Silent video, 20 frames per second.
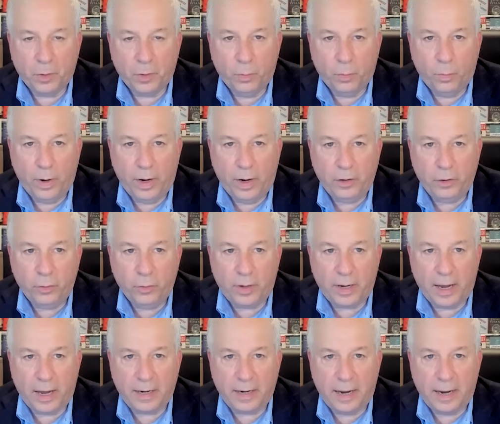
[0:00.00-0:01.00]
when you
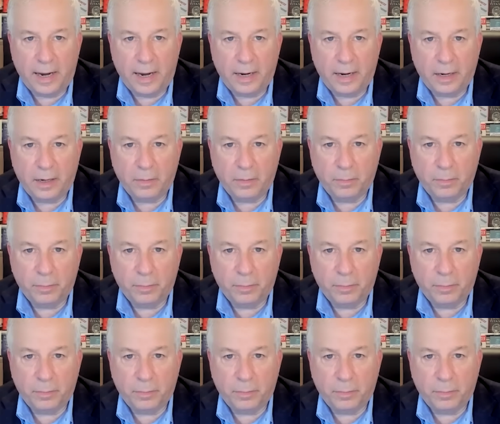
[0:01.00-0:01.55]
get a